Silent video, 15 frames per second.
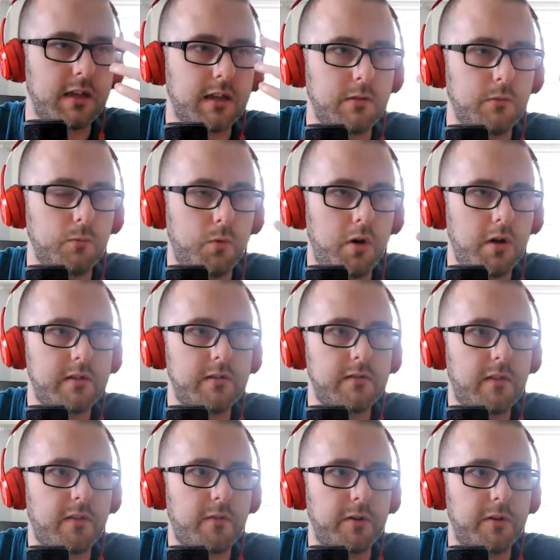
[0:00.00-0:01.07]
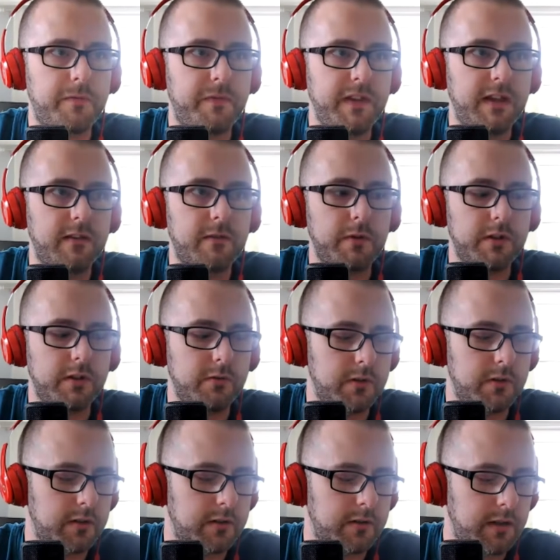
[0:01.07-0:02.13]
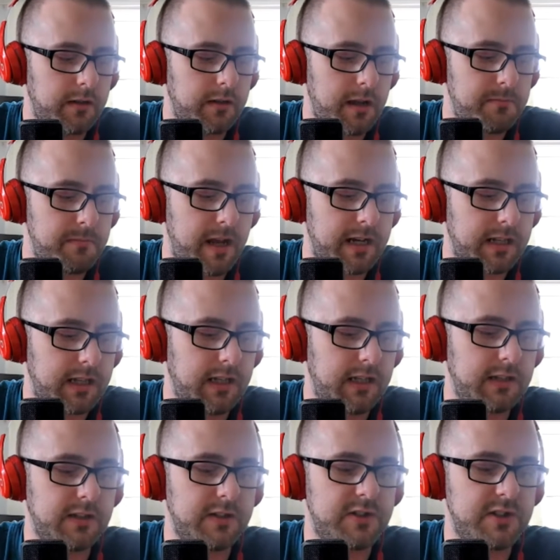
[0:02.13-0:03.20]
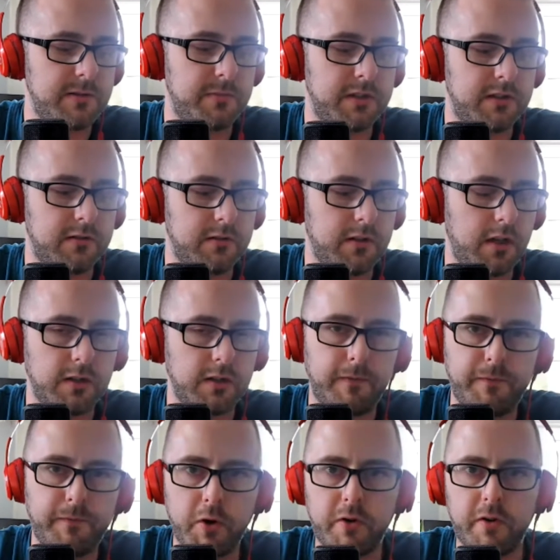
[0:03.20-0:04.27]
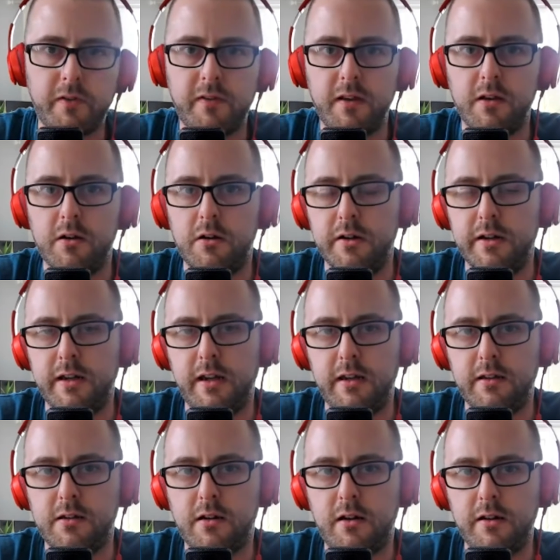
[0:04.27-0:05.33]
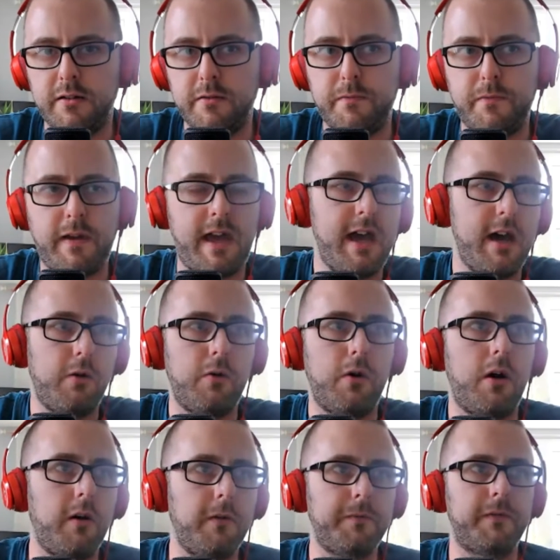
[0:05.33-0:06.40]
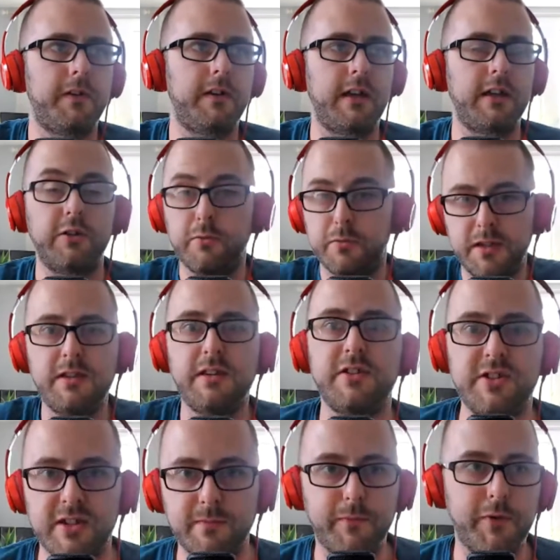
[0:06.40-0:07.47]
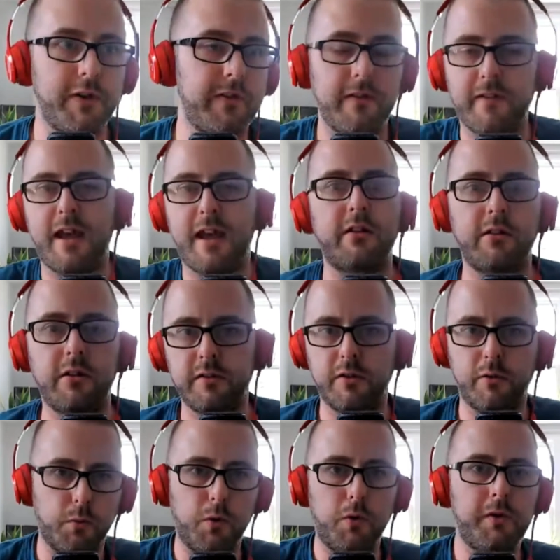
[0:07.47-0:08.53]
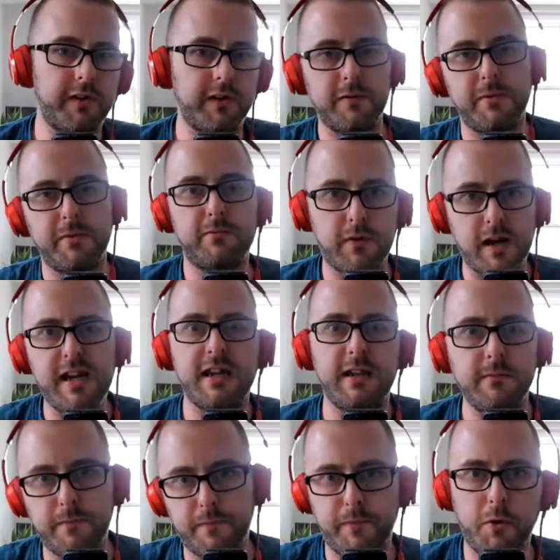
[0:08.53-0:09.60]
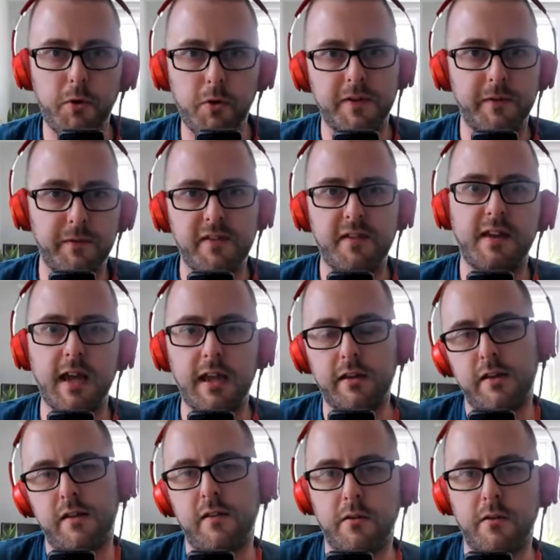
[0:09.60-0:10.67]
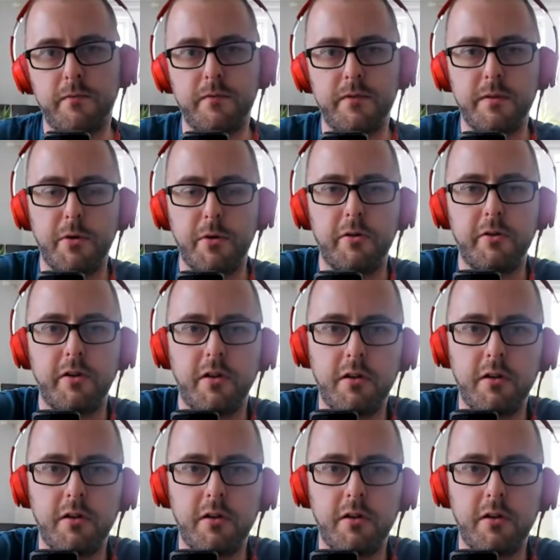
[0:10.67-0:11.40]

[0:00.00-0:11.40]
what sort of things when you and Matt are hitting the gym are you focusing on, and kind of how often are you in the gym versus out on the water to be ready for the physicalities of the boat?